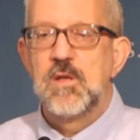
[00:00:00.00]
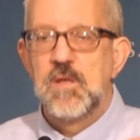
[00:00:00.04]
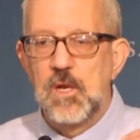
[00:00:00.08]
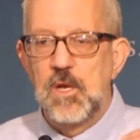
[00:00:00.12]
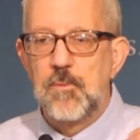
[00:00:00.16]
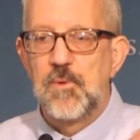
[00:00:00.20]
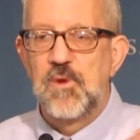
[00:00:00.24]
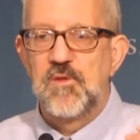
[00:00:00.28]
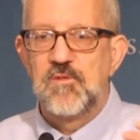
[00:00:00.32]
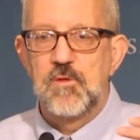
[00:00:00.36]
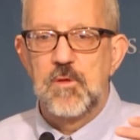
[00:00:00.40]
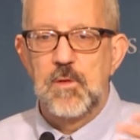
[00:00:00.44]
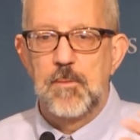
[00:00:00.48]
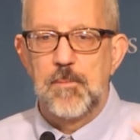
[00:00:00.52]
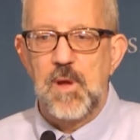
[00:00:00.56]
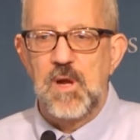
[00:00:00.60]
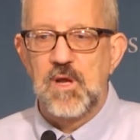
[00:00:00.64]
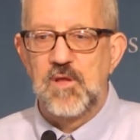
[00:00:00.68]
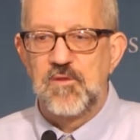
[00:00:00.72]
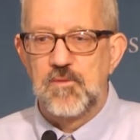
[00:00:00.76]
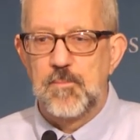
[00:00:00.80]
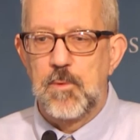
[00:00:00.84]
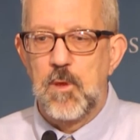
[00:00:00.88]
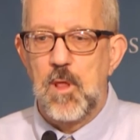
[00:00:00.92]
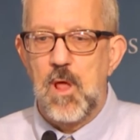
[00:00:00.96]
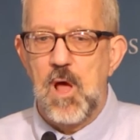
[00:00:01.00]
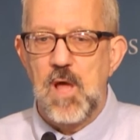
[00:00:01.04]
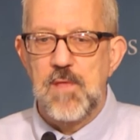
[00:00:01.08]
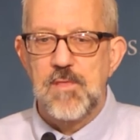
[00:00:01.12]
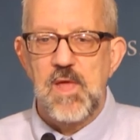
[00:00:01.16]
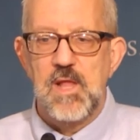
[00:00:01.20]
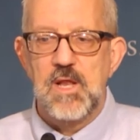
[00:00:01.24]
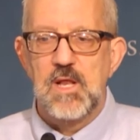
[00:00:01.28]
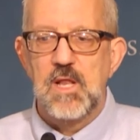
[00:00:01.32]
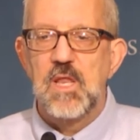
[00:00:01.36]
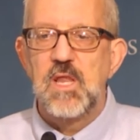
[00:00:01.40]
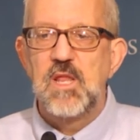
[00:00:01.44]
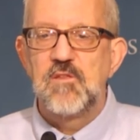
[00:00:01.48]
increase in the money supply that
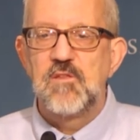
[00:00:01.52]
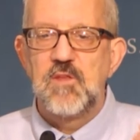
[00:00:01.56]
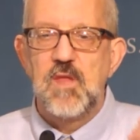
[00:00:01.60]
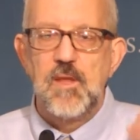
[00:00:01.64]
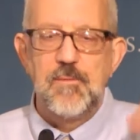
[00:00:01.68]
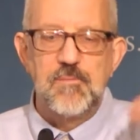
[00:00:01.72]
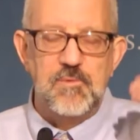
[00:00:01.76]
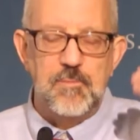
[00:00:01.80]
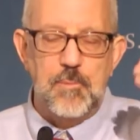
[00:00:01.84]
at least keeps